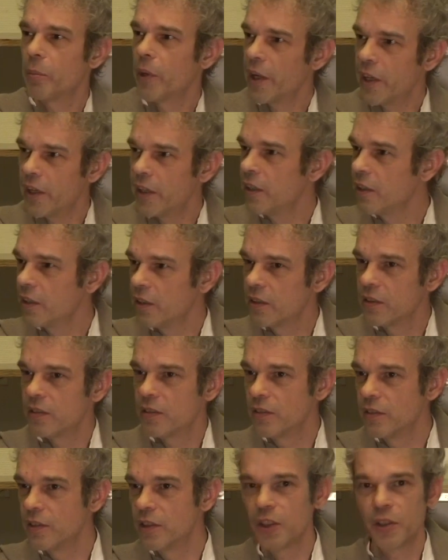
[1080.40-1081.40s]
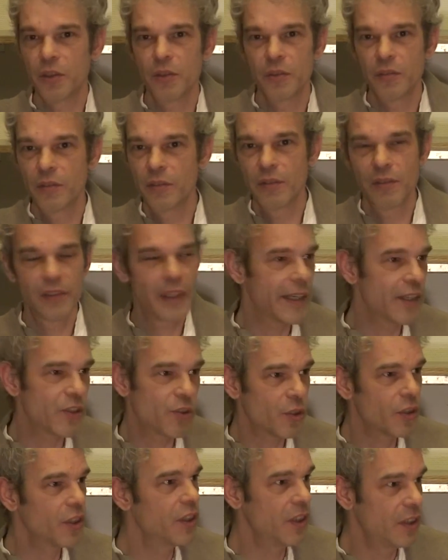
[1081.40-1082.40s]
by,
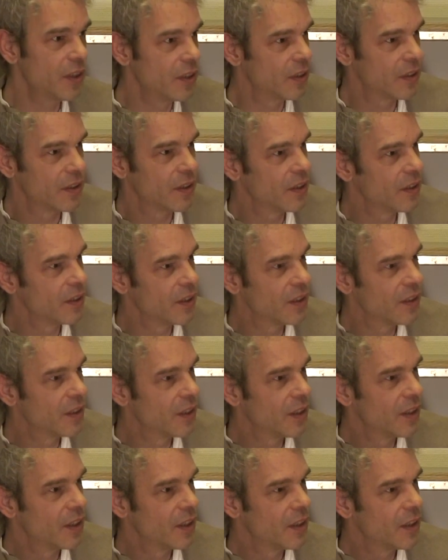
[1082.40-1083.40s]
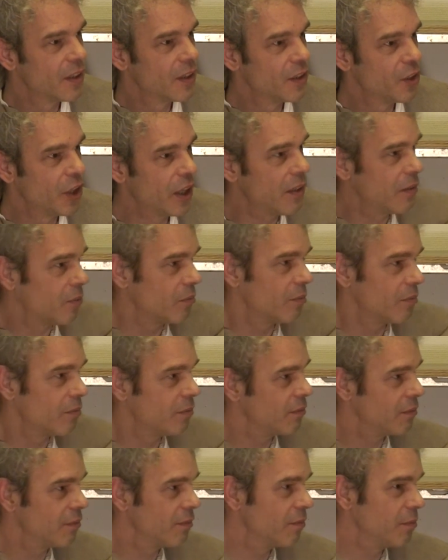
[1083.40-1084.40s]
naturally, then
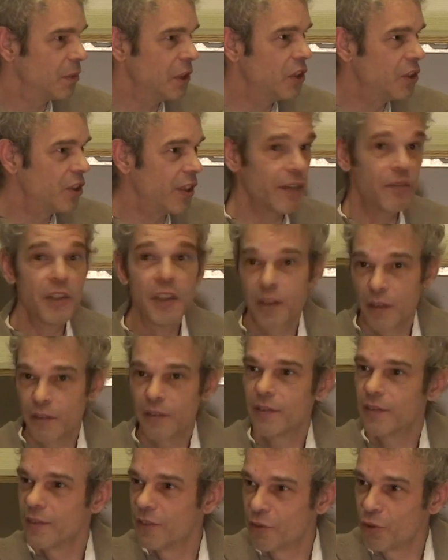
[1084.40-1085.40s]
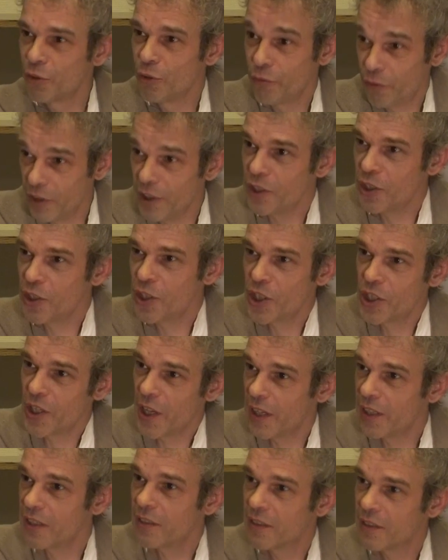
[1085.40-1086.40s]
please have it, fulfill the
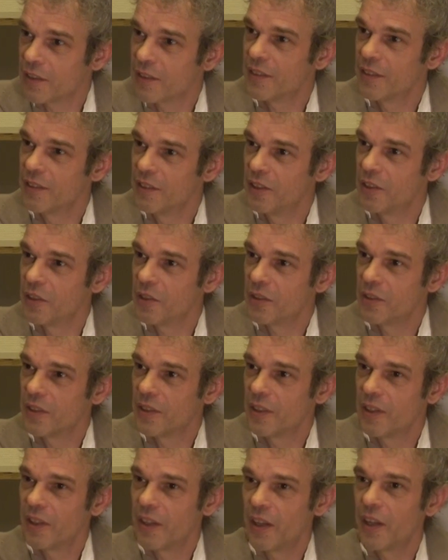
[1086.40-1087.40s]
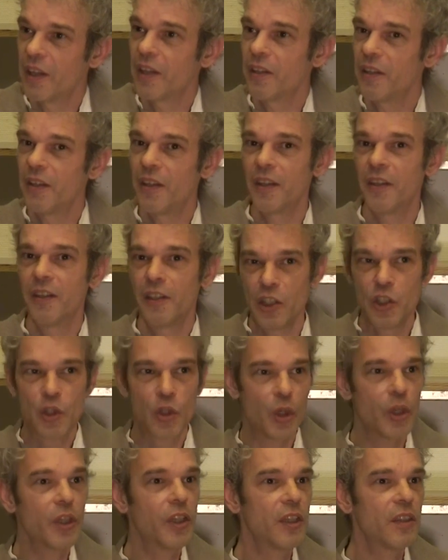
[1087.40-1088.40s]
desire, and
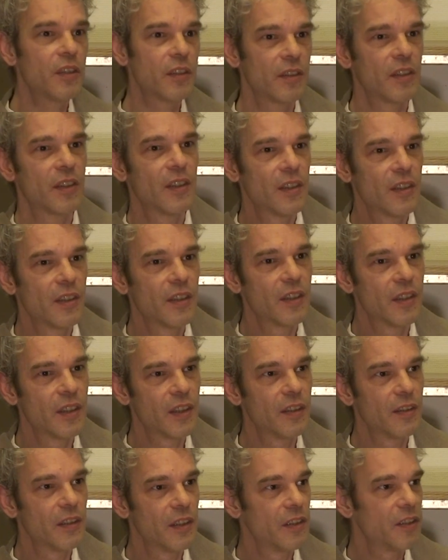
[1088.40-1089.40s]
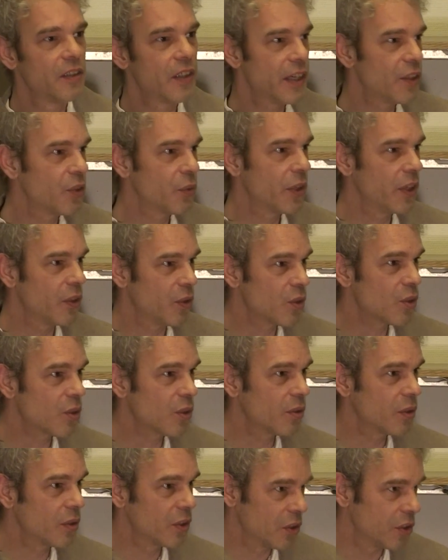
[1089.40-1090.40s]
enjoy it, and in that way
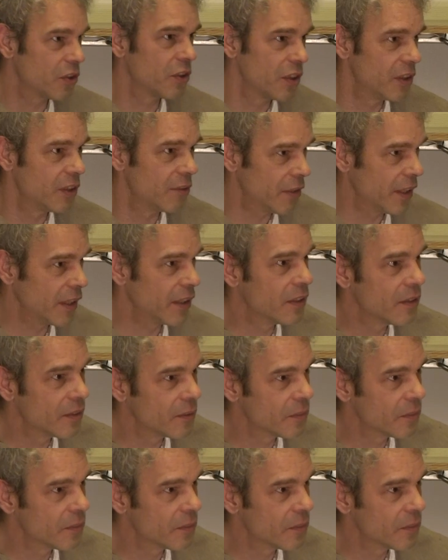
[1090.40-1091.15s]
also honor the divine.